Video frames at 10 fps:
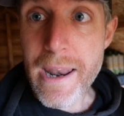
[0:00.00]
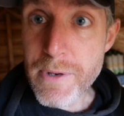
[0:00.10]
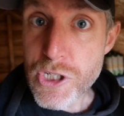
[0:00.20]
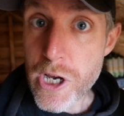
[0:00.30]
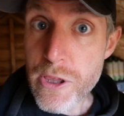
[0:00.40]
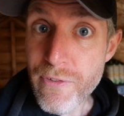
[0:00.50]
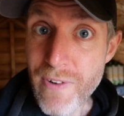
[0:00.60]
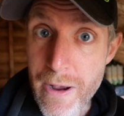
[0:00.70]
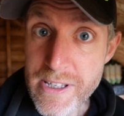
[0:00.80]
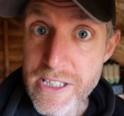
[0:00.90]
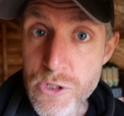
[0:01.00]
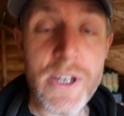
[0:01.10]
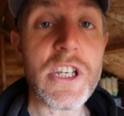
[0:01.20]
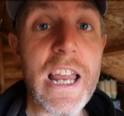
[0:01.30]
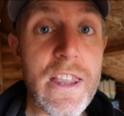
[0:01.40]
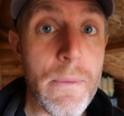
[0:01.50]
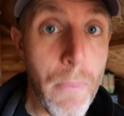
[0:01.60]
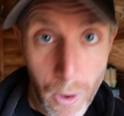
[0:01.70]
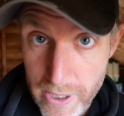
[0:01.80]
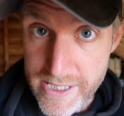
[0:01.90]
let me show you the flower situation in the
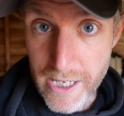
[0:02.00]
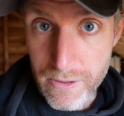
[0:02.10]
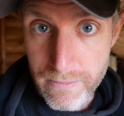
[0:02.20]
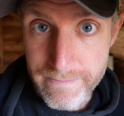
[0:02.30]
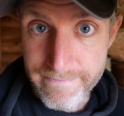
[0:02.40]
polytunnel.